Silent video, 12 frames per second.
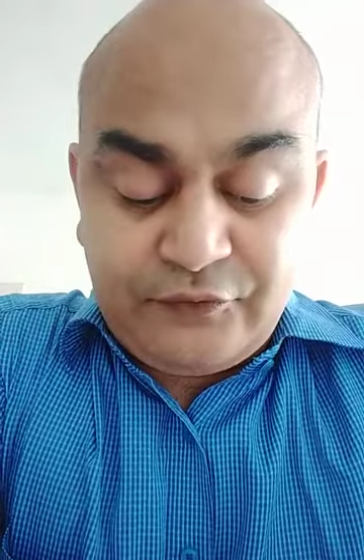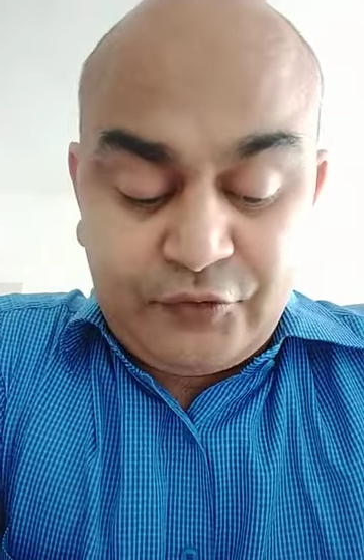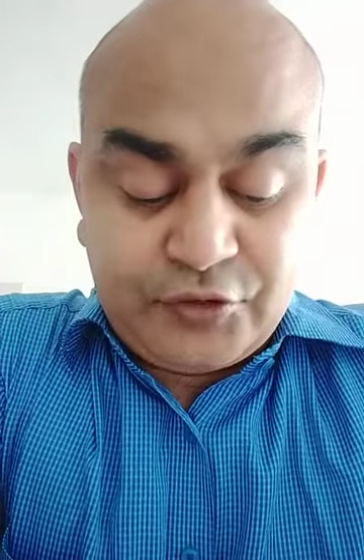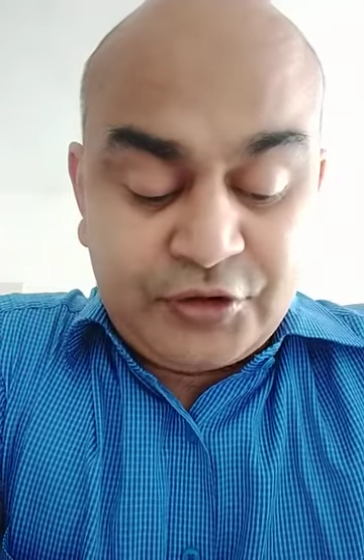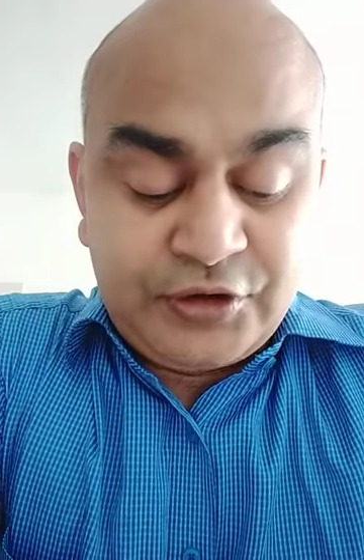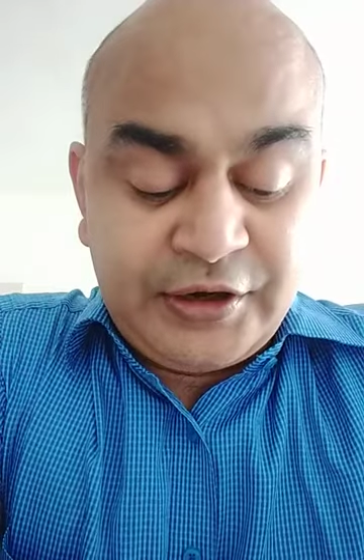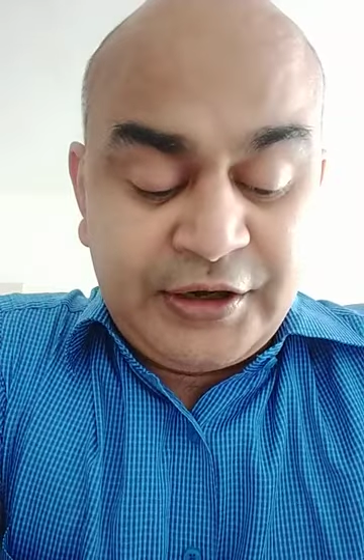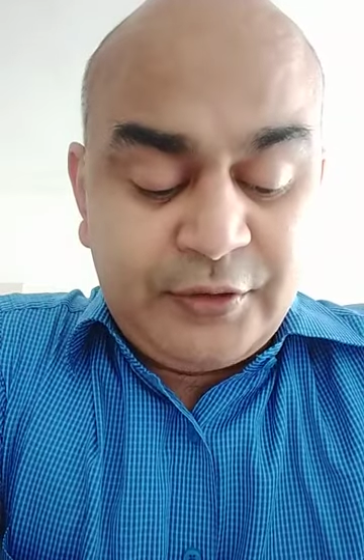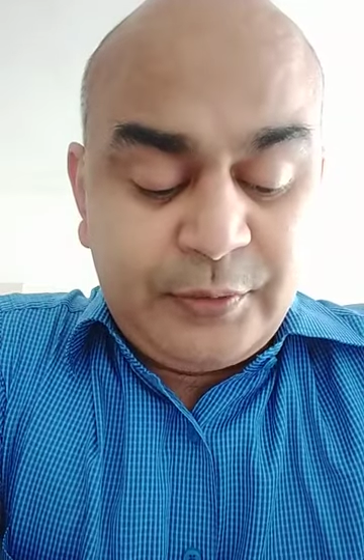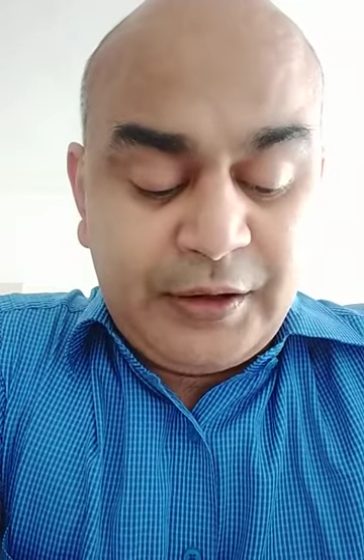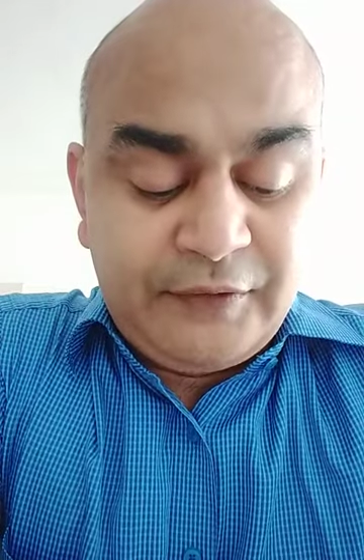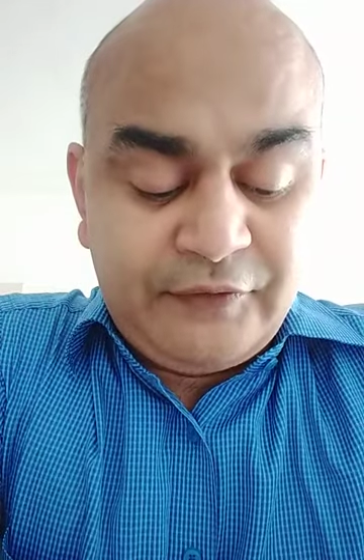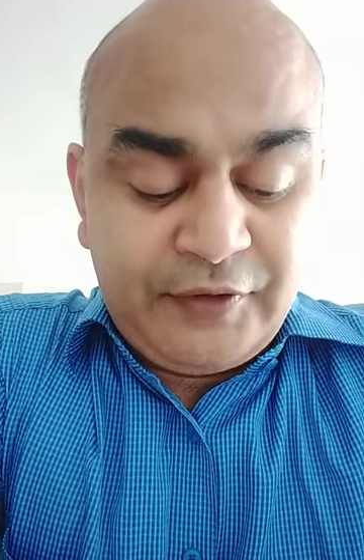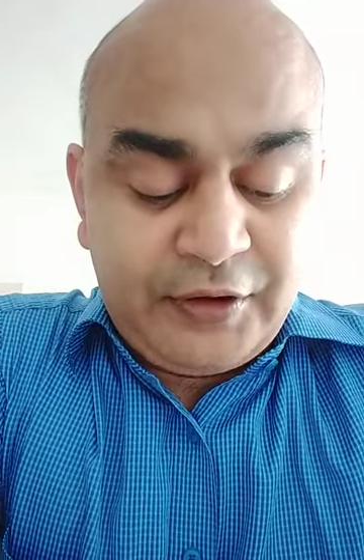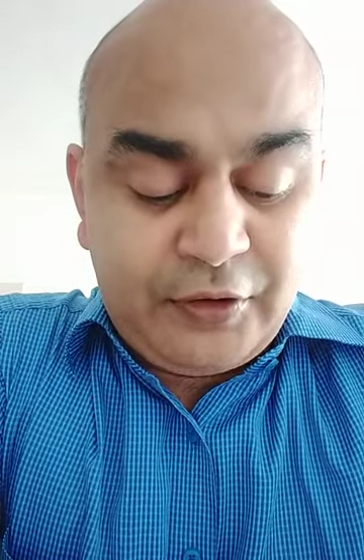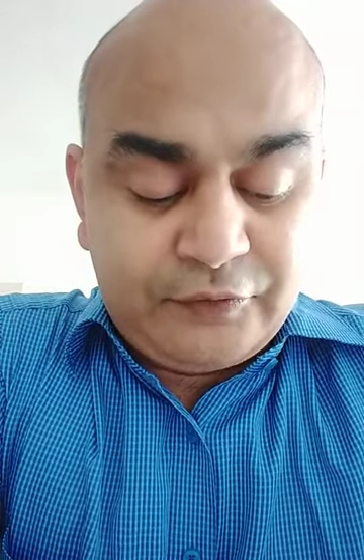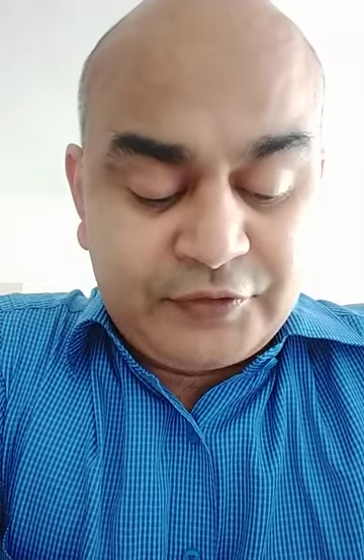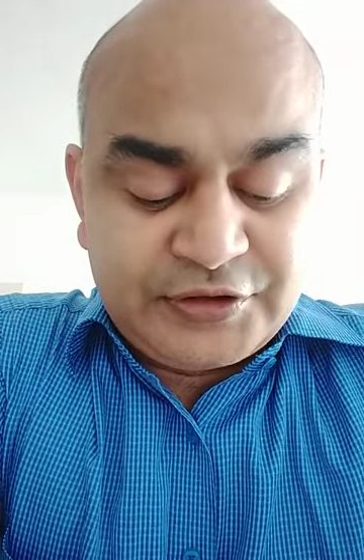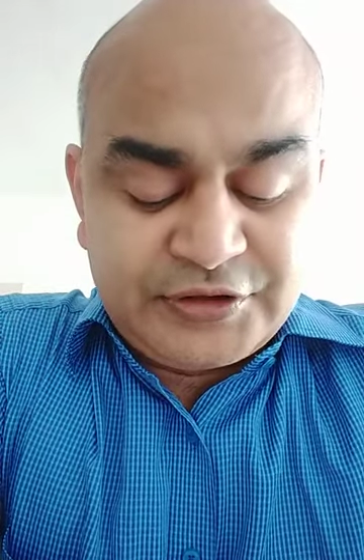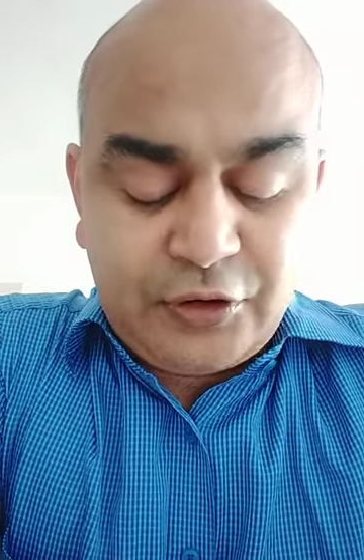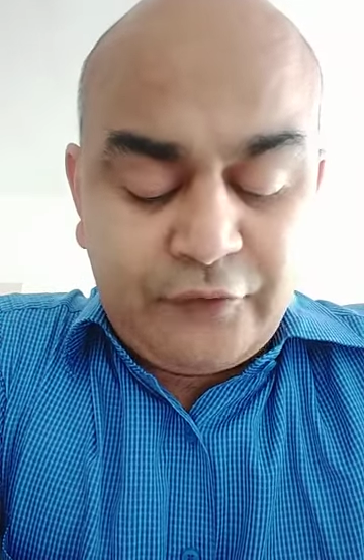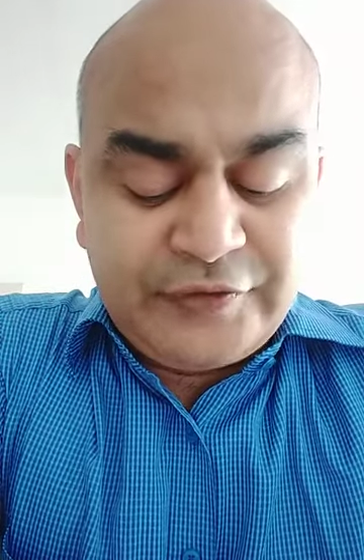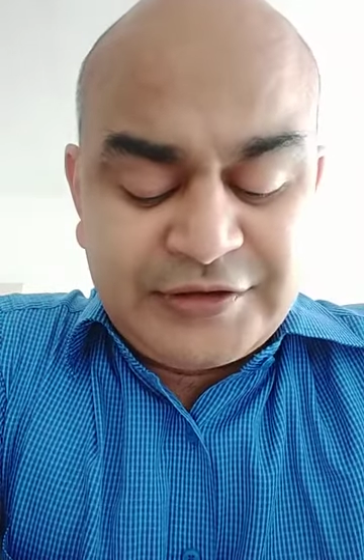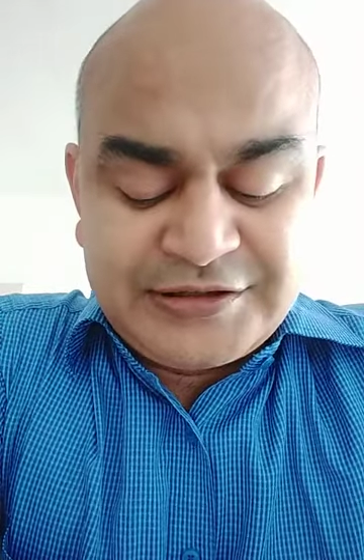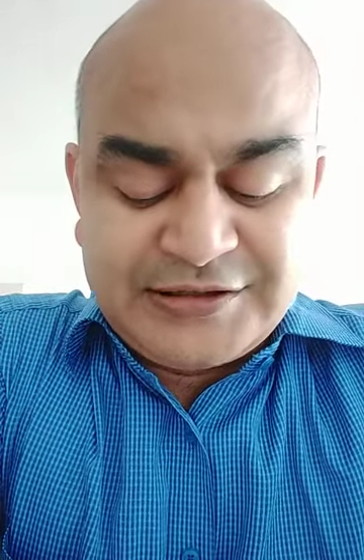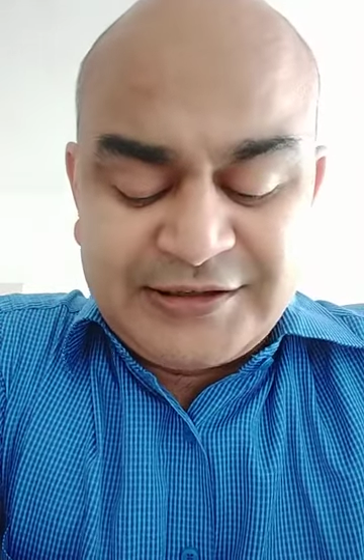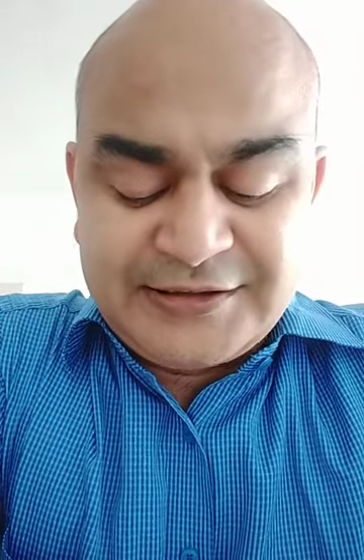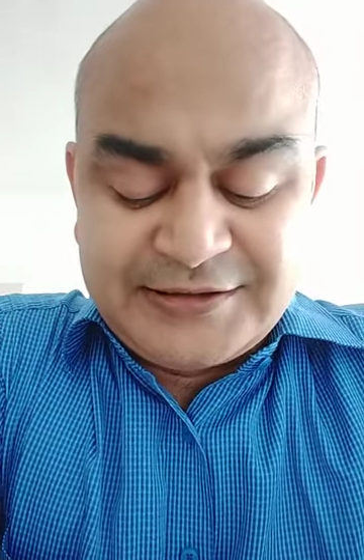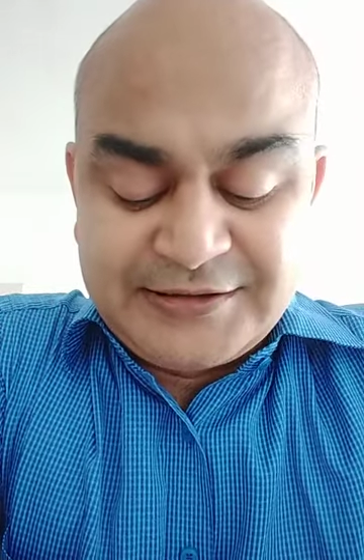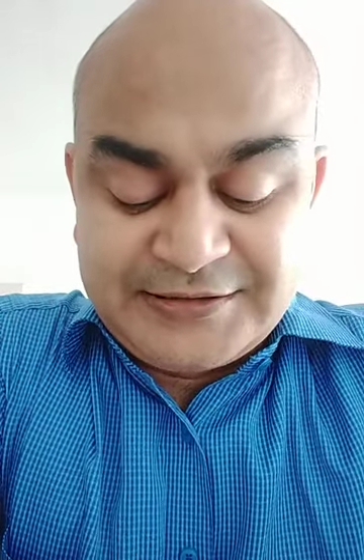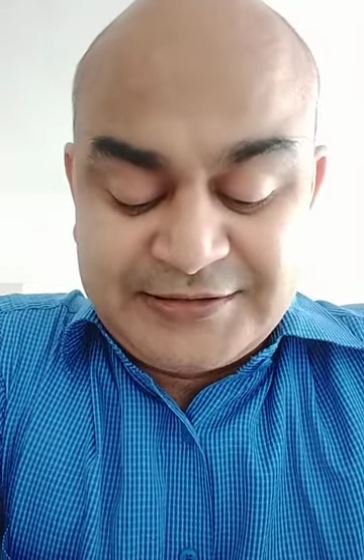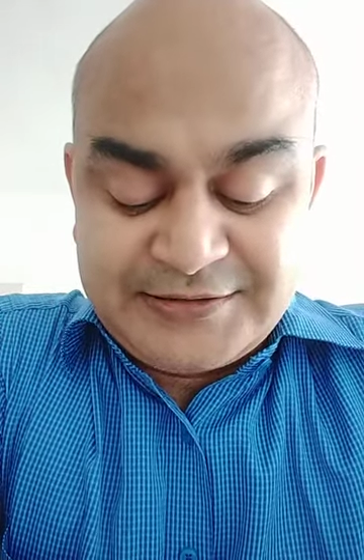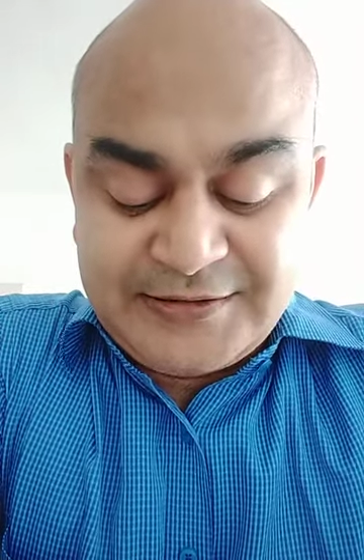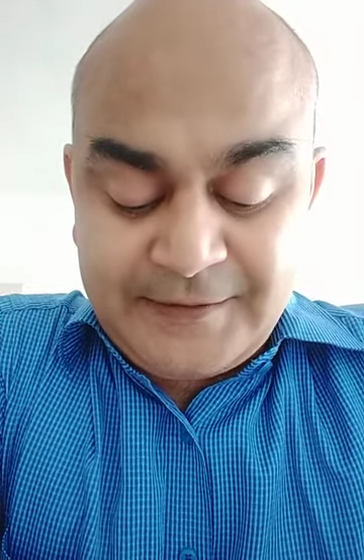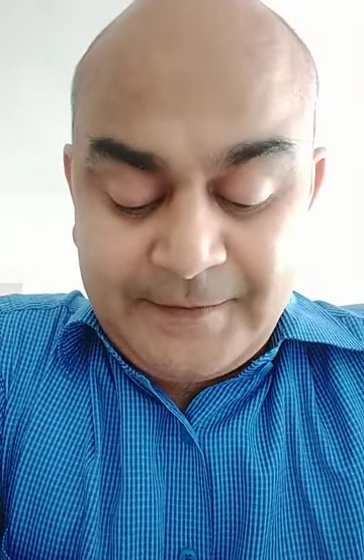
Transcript: for the greater welfare of its citizens,